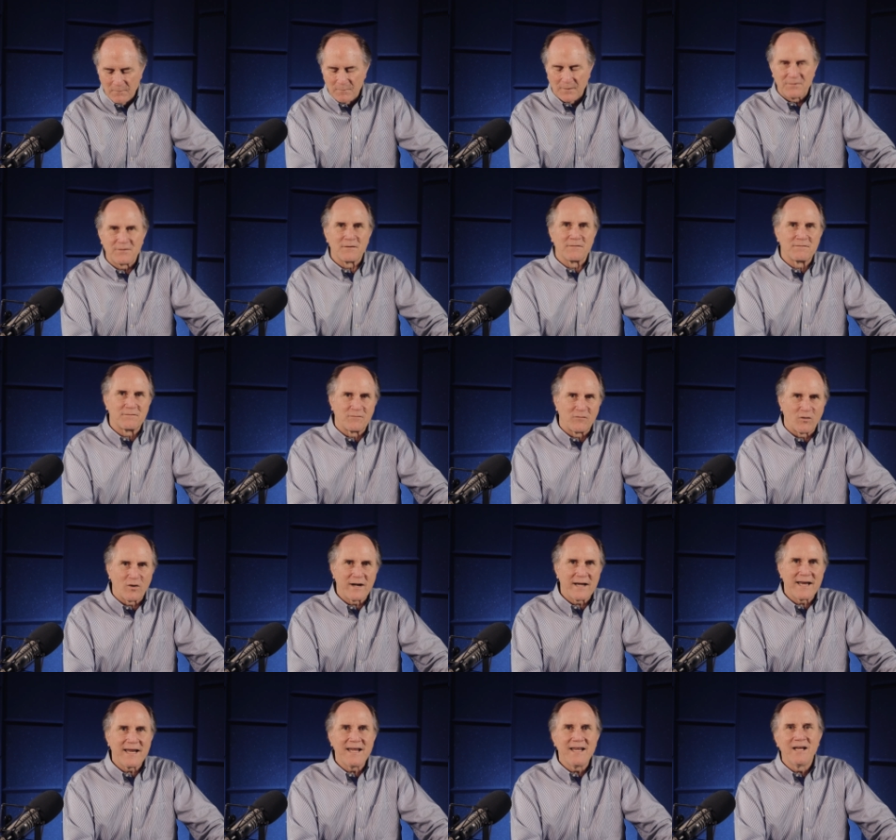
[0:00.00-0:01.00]
but the
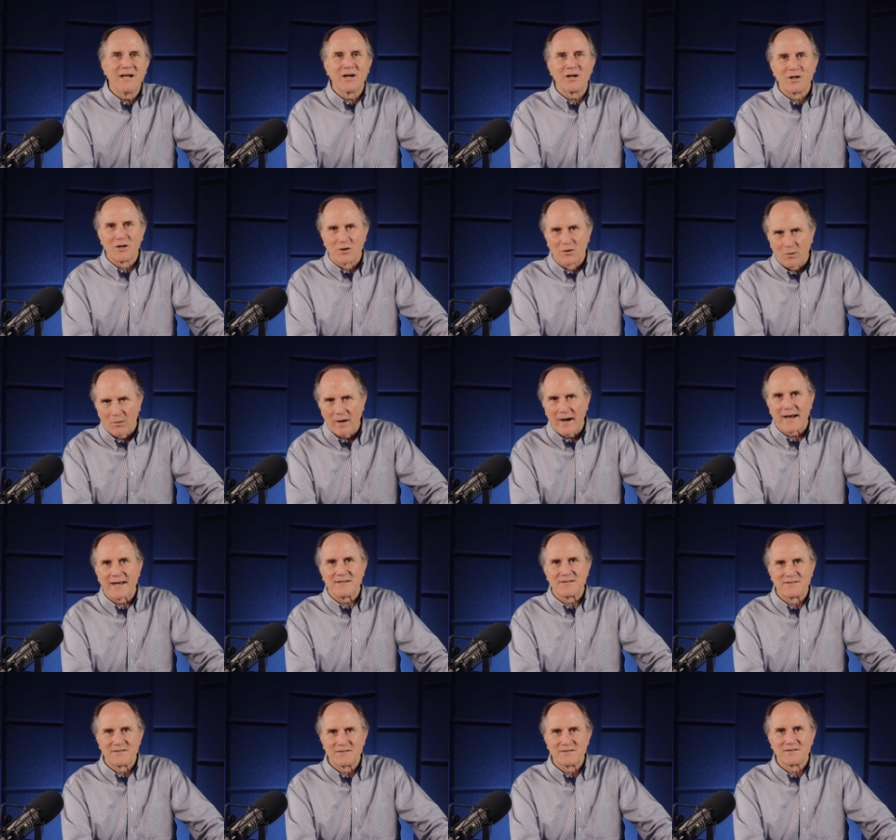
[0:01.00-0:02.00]
free
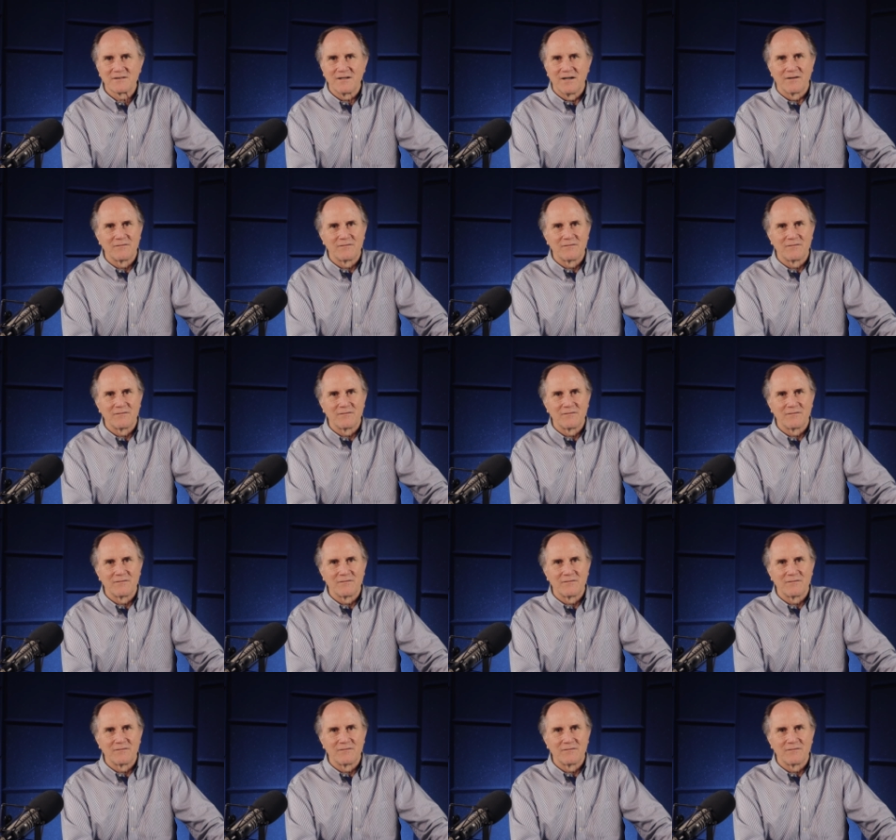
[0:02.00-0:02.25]
grace